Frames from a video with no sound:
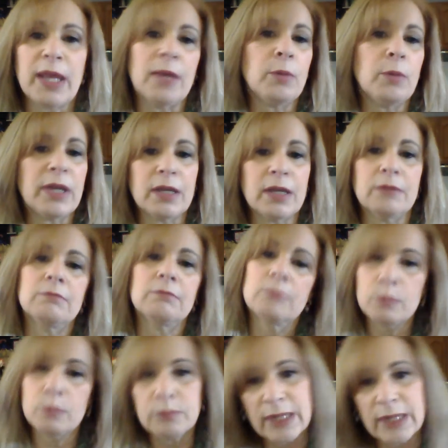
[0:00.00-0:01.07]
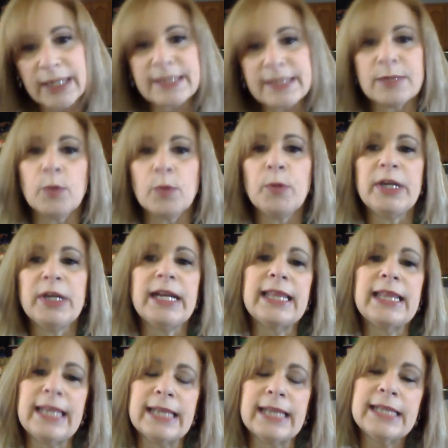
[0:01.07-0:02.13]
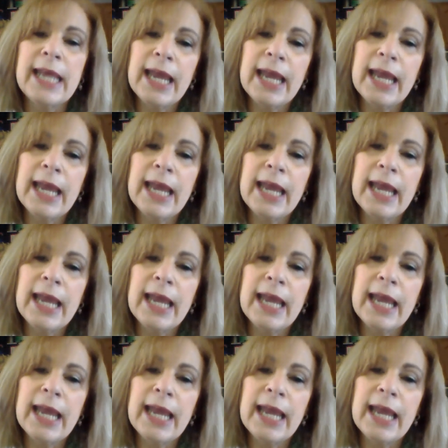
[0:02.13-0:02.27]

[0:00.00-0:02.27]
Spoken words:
We can, like I said, we'll put it at the end.